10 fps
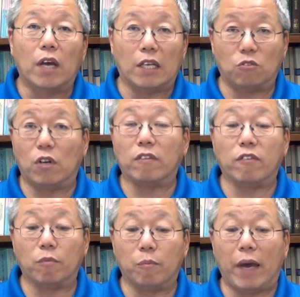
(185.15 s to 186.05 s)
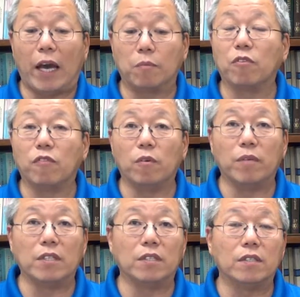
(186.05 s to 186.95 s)
has relatively bad
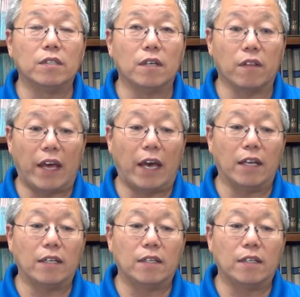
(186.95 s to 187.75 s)
performance on that.